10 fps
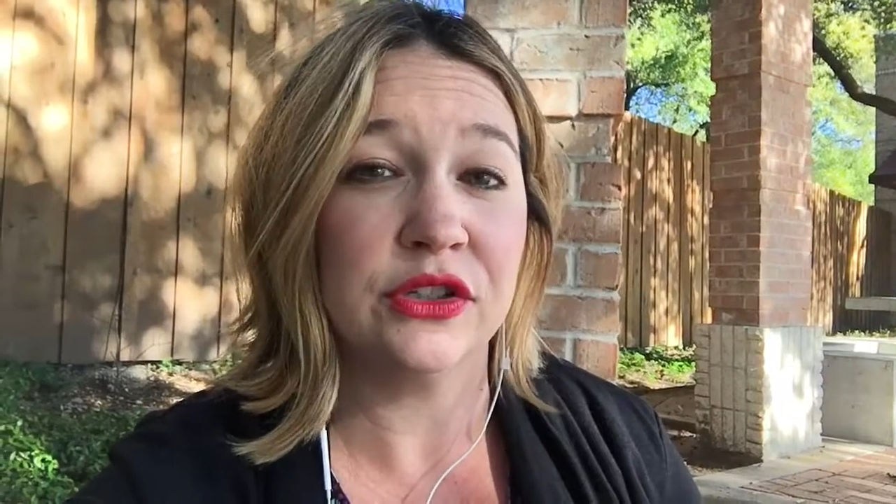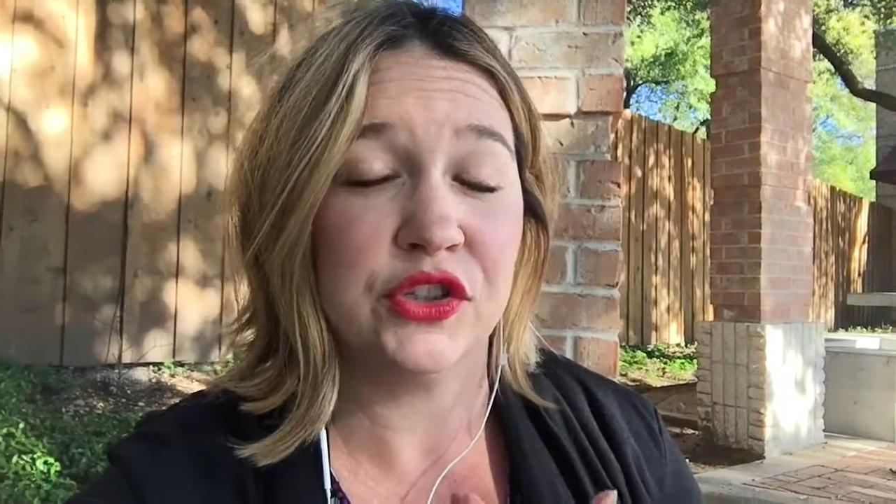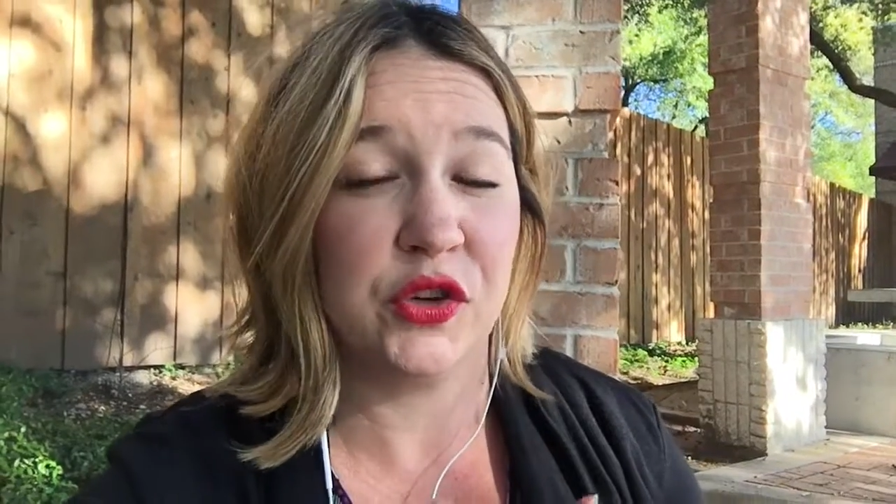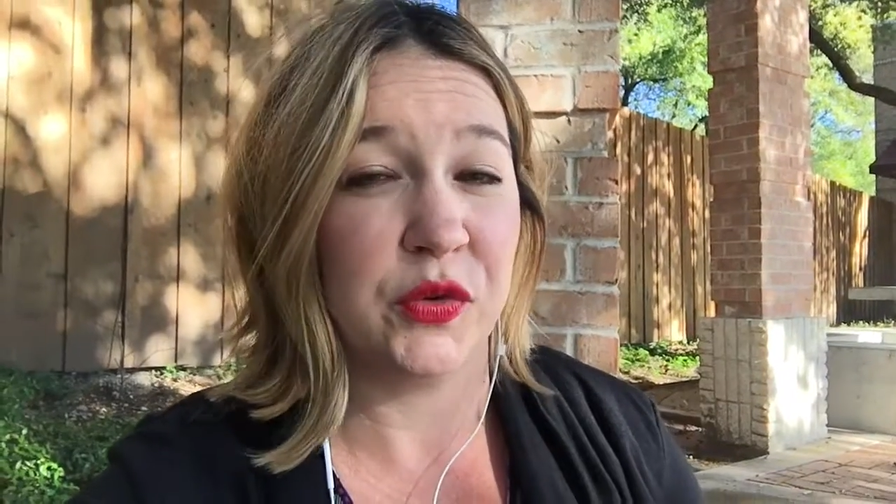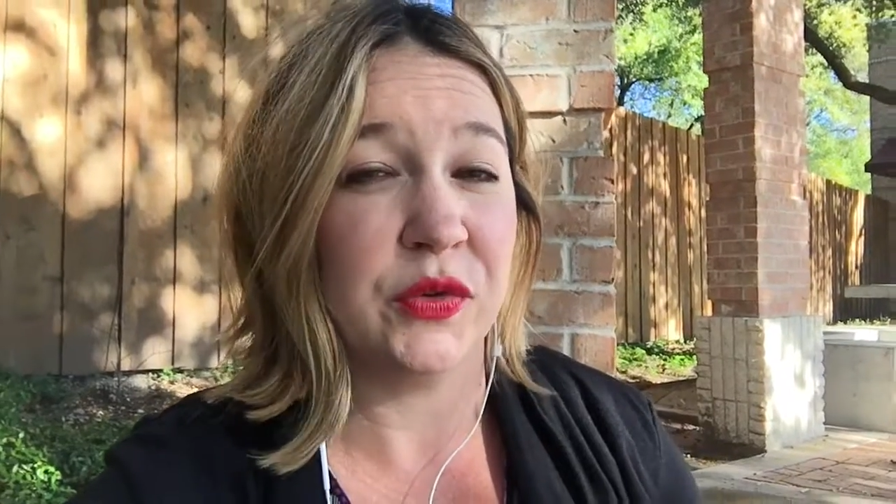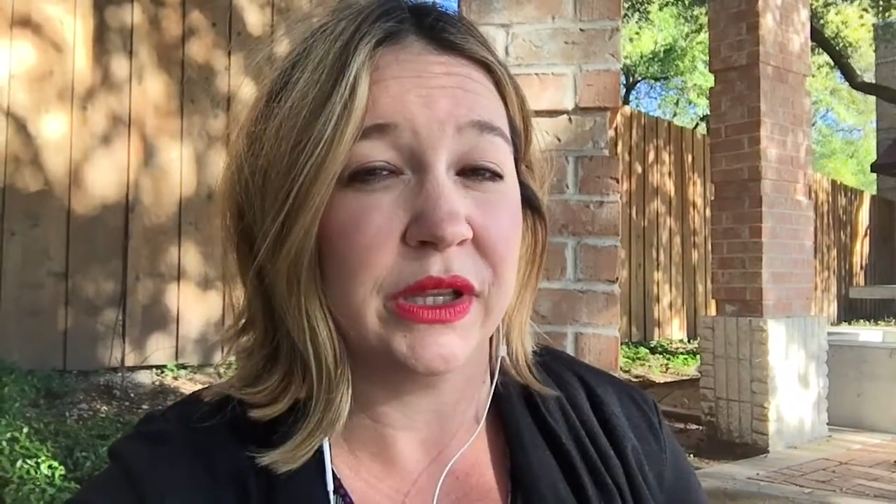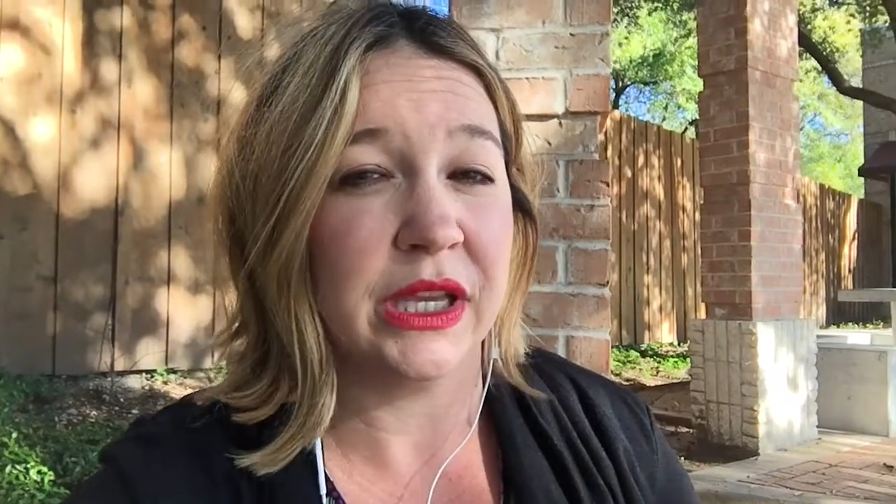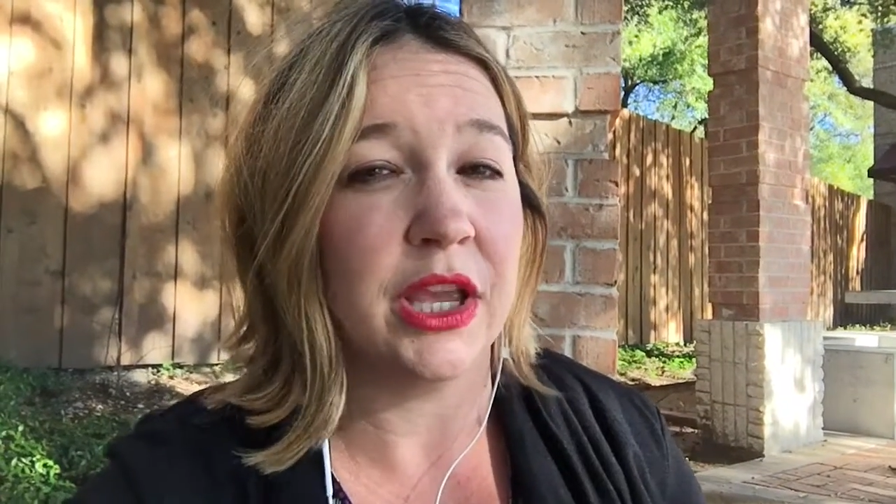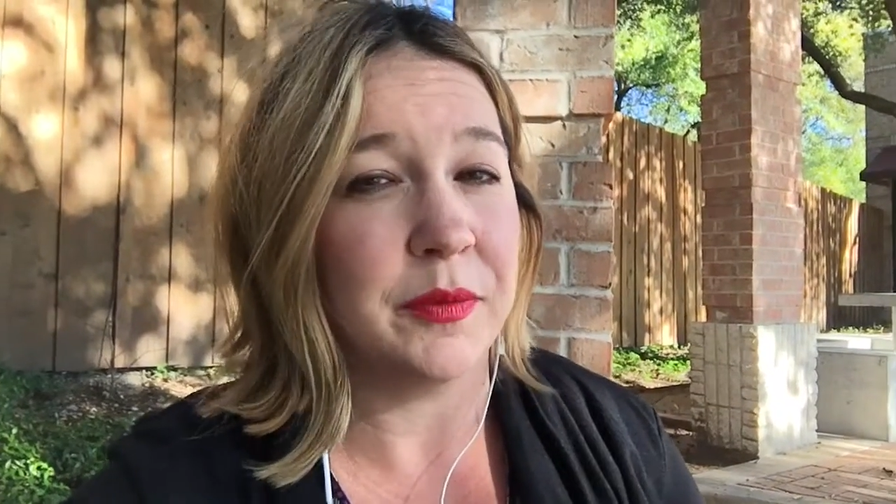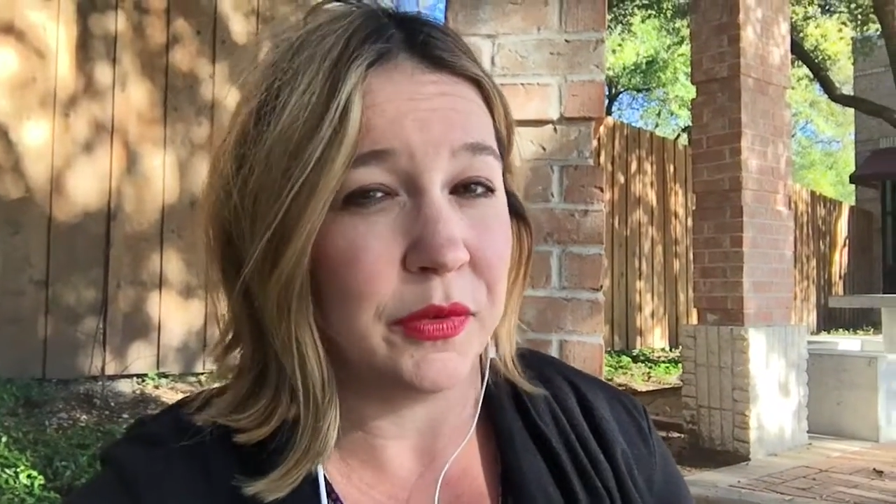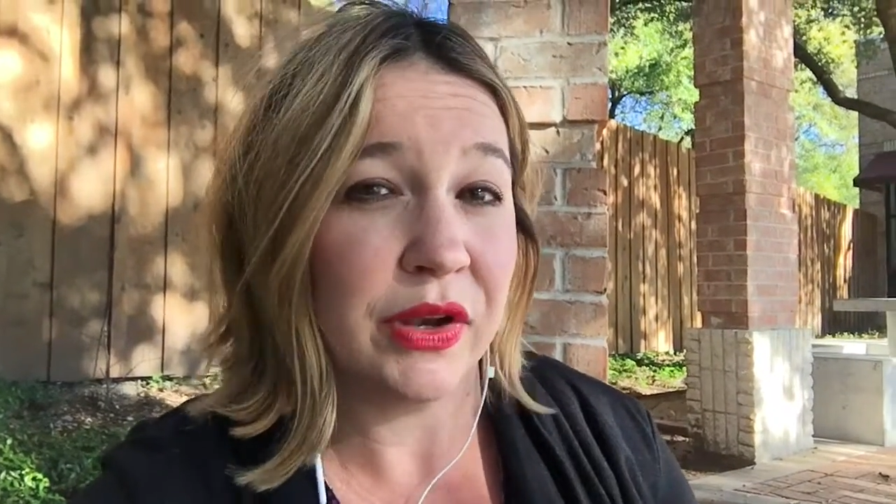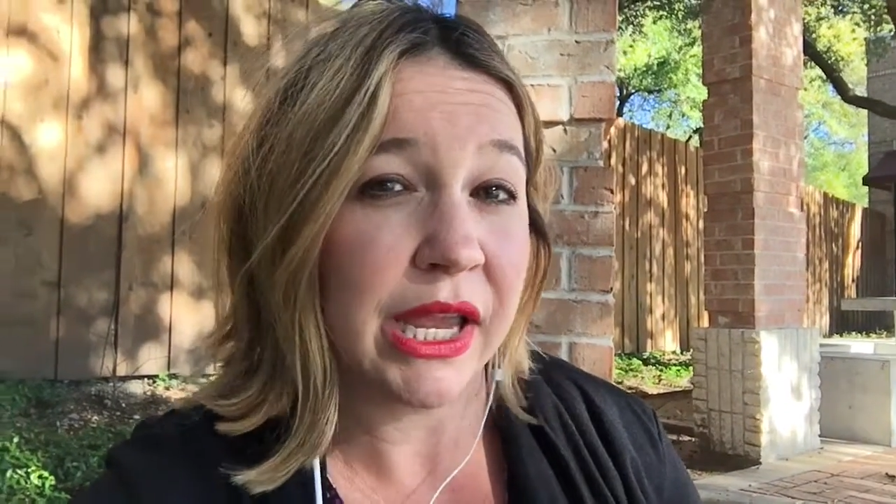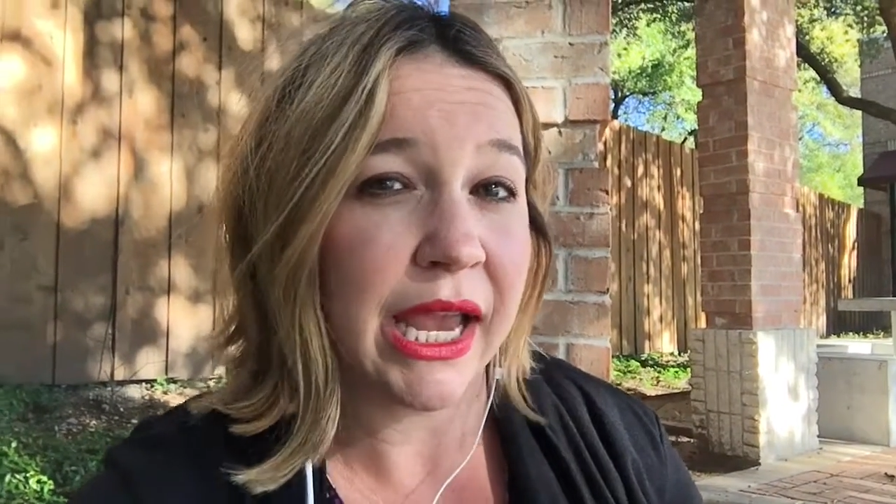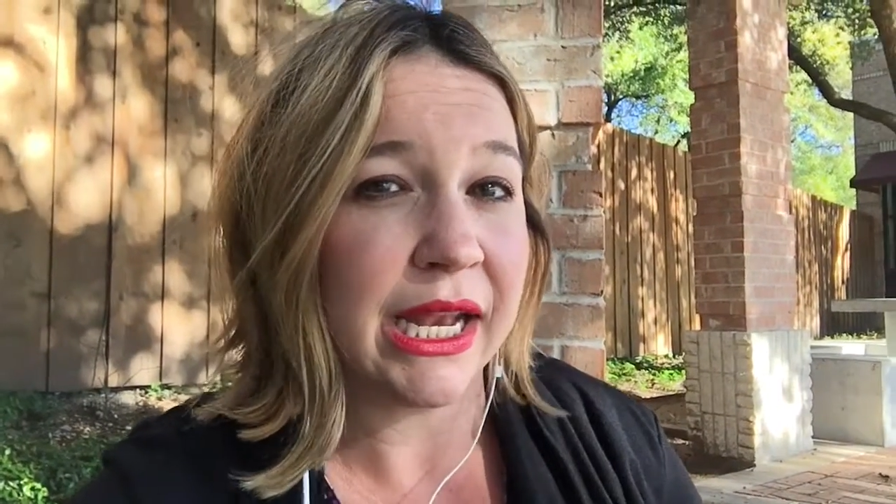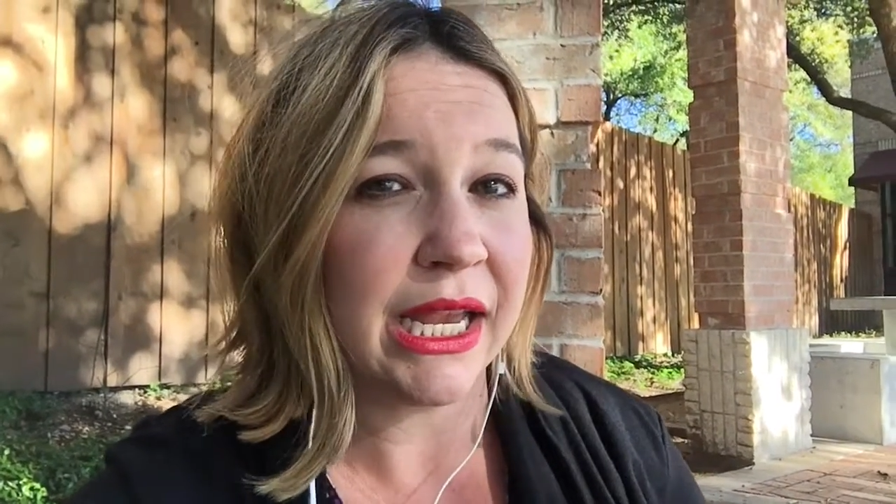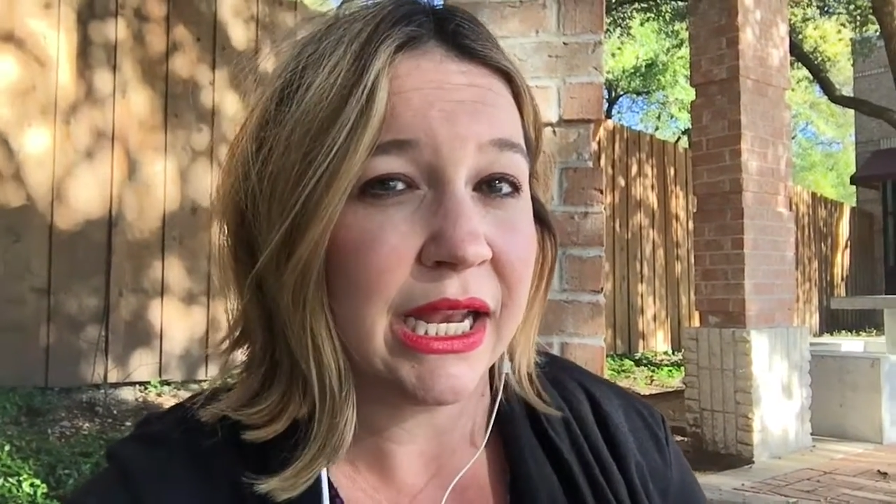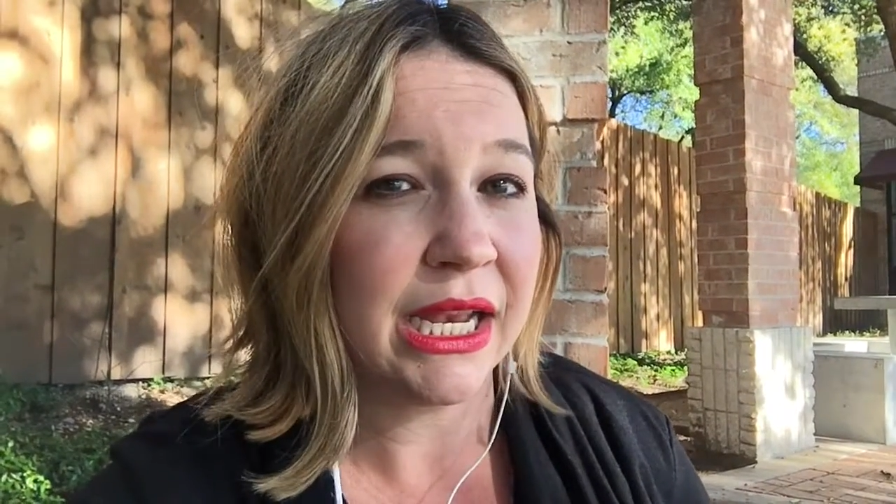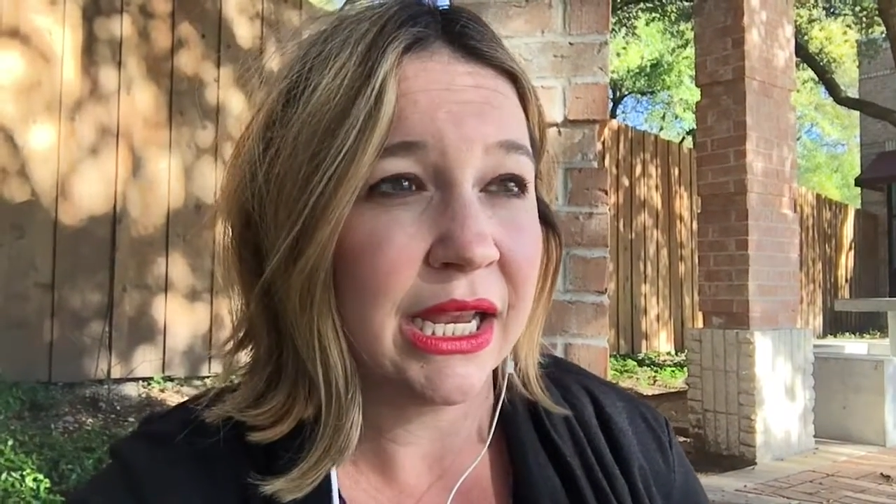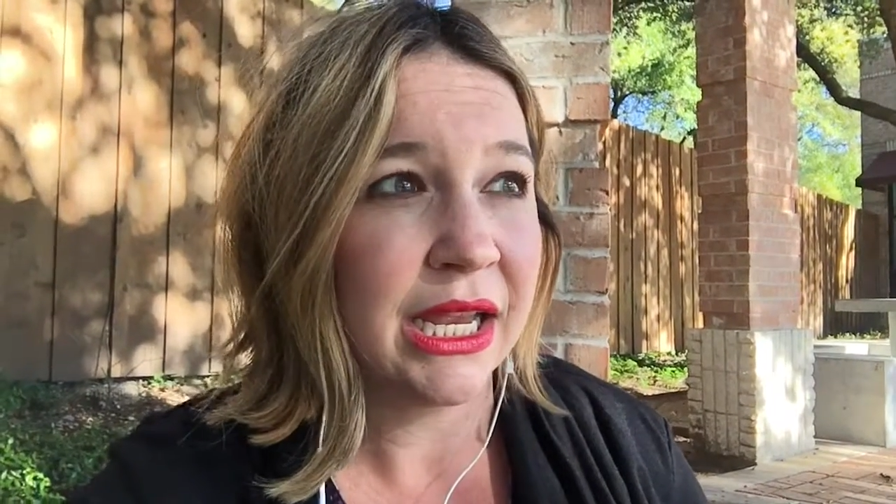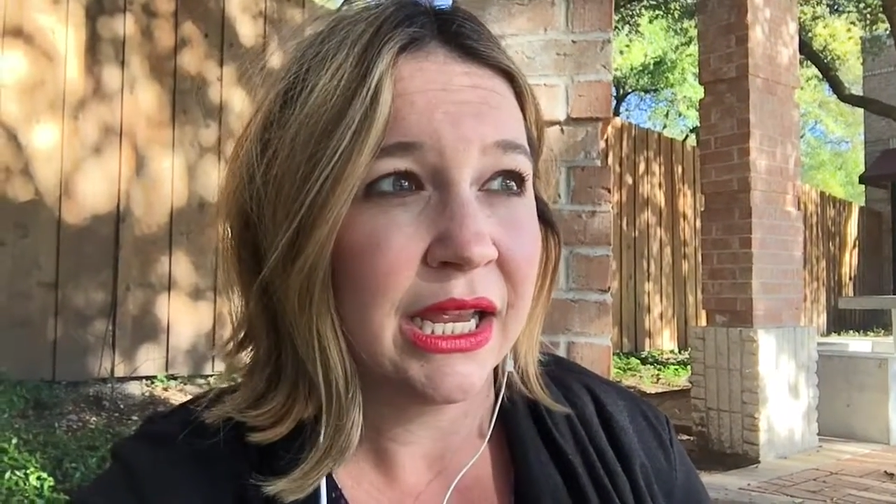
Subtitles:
truly communicating,